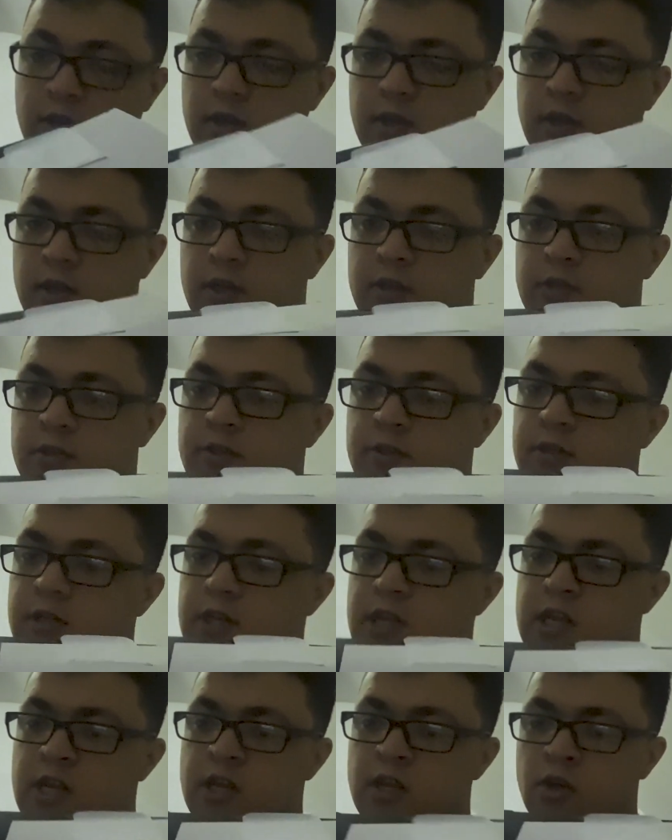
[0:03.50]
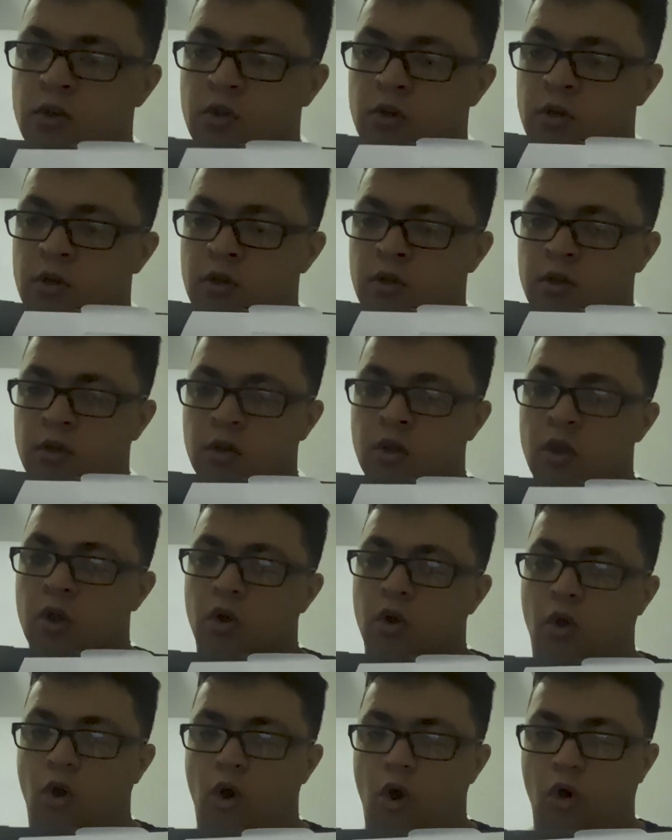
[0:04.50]
and it's the
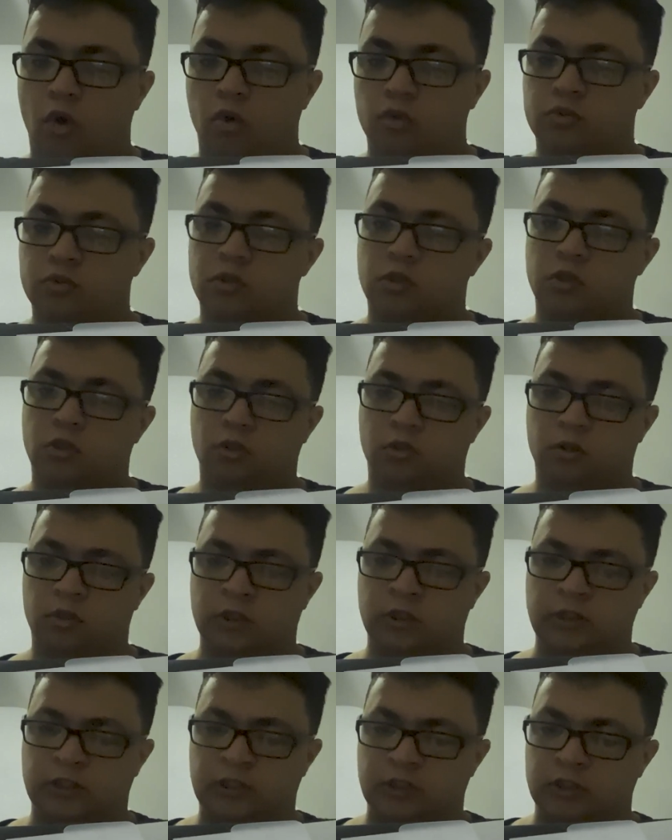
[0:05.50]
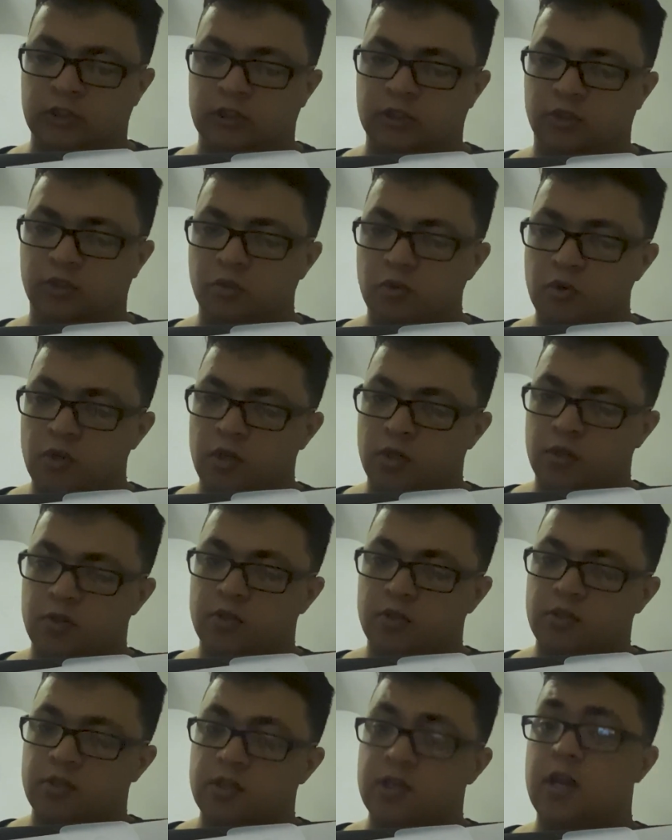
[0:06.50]
Alter Studio
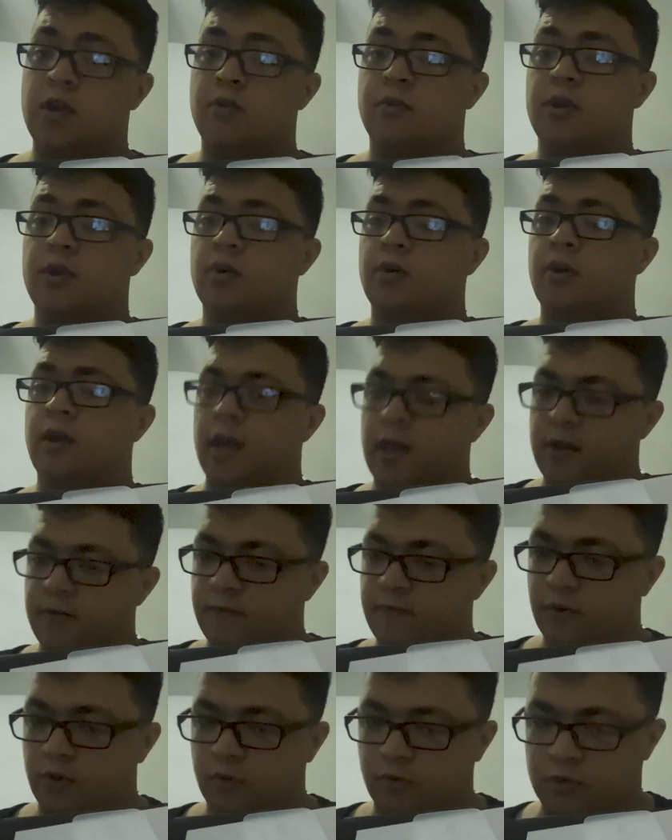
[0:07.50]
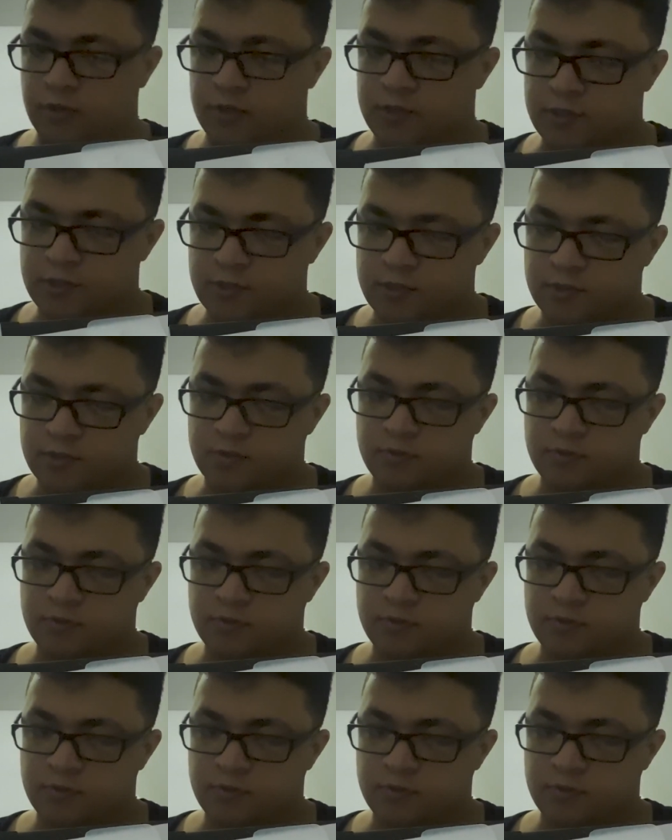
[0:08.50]
Stereo headphones.